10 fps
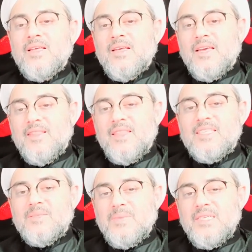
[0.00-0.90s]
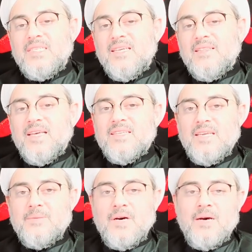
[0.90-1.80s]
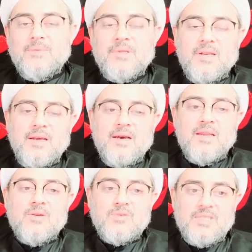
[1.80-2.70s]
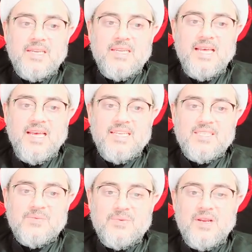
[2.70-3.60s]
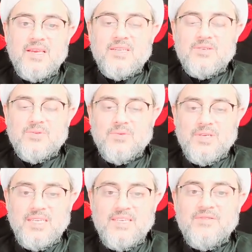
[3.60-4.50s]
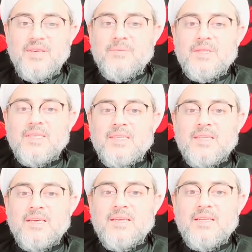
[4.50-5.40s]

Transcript: in this meeting that Abu Abdullah al-Hussein has prior to leaving Medina,